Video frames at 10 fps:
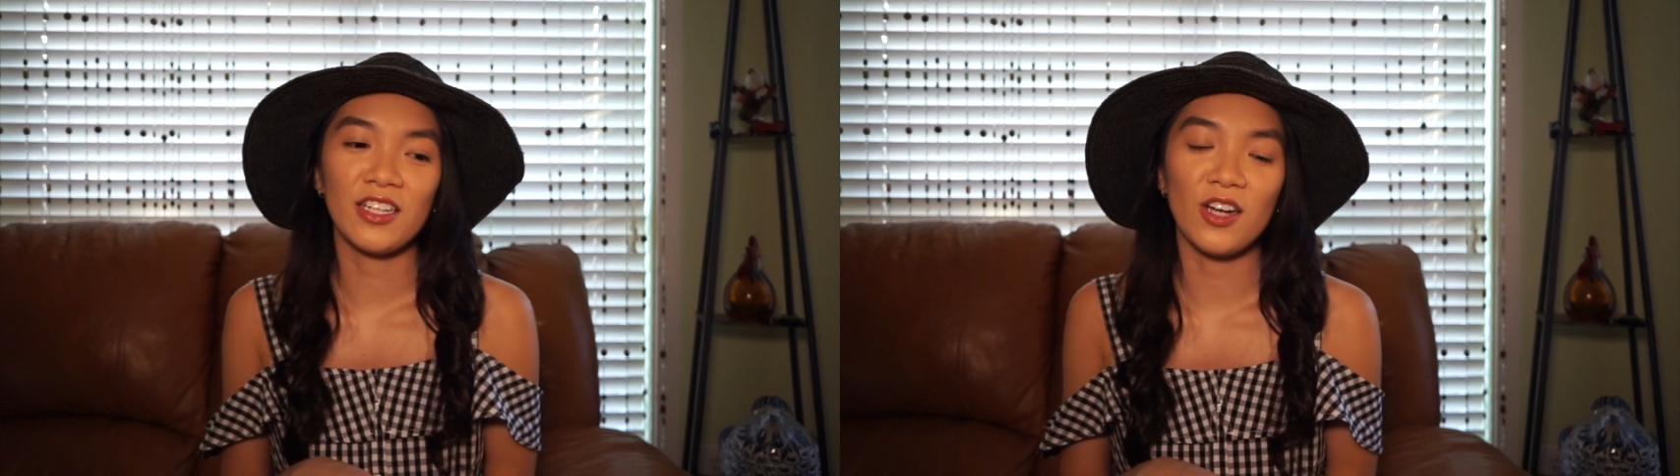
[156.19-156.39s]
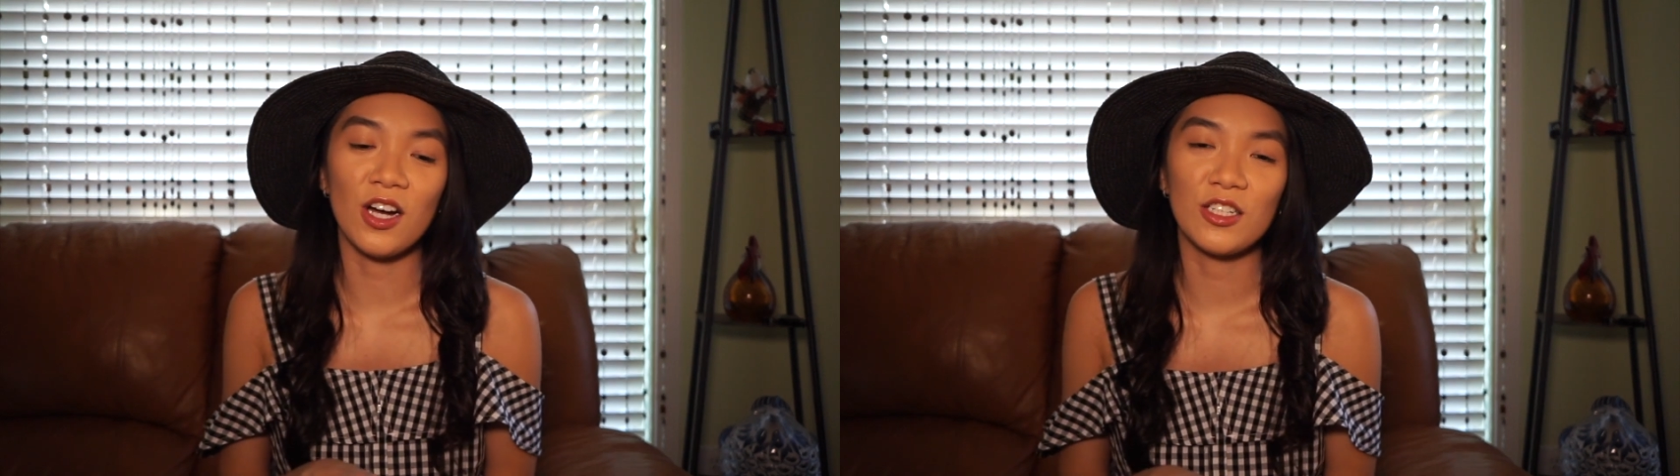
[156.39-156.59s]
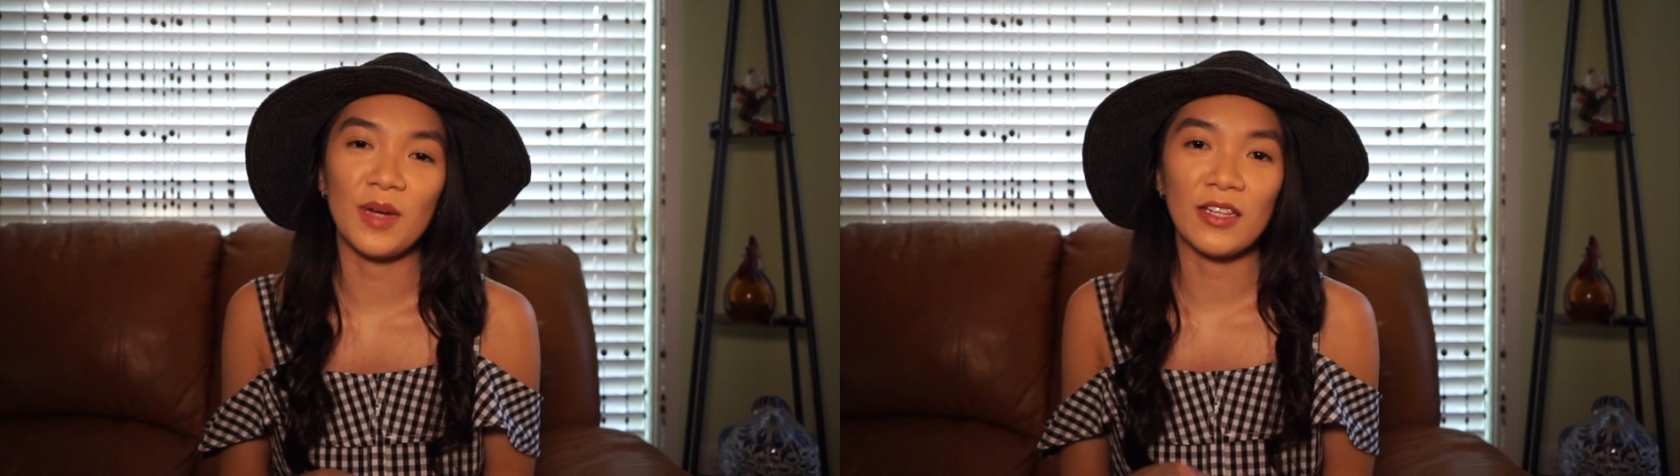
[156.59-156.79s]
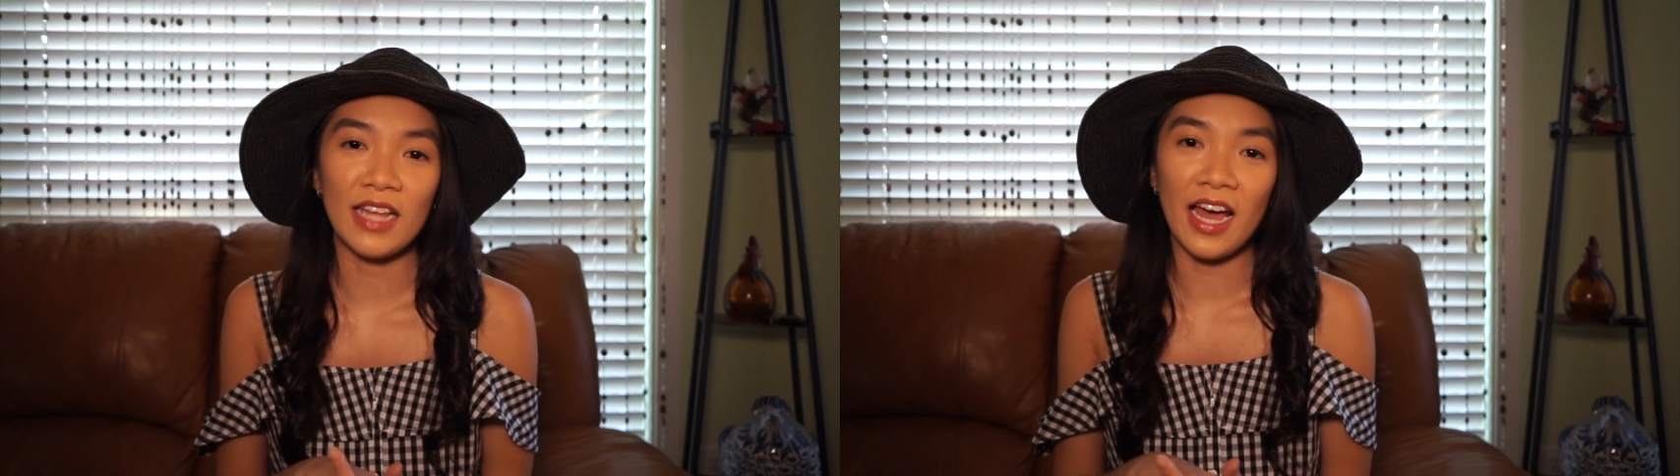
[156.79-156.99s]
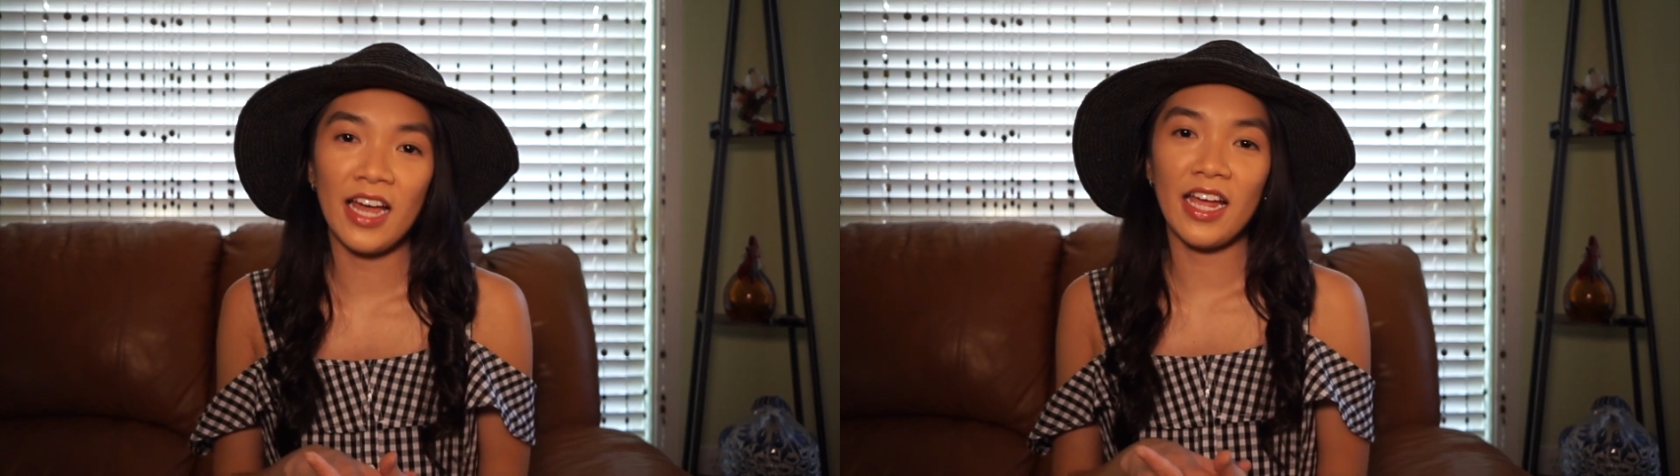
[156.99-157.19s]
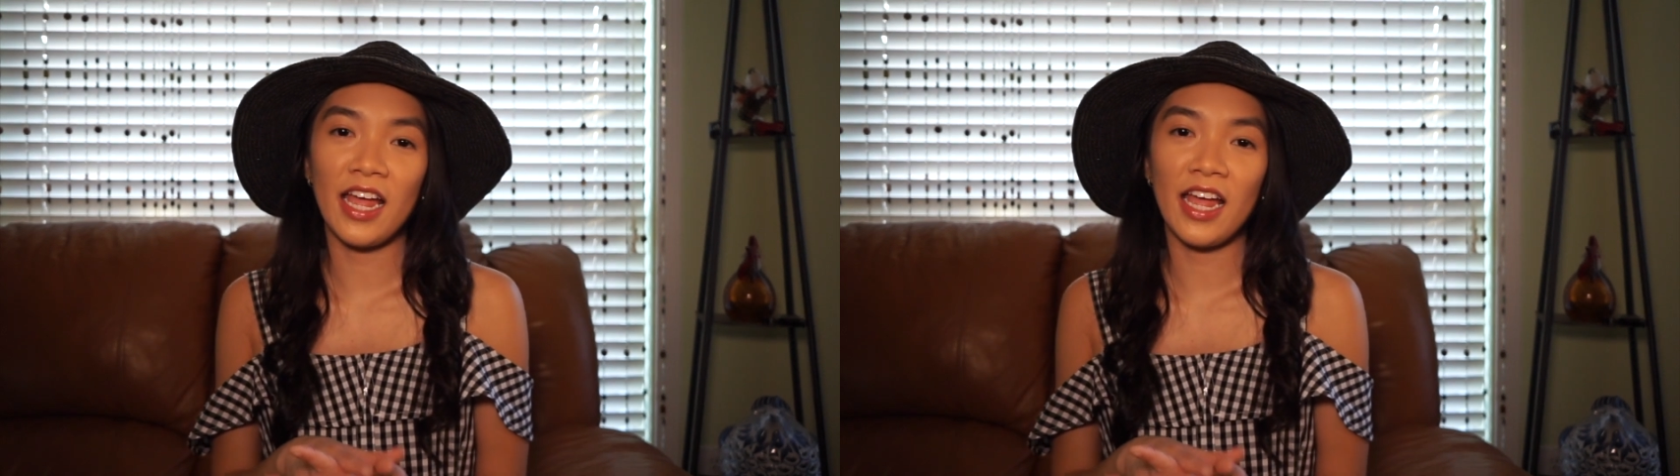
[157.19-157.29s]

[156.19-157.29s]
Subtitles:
talked about that,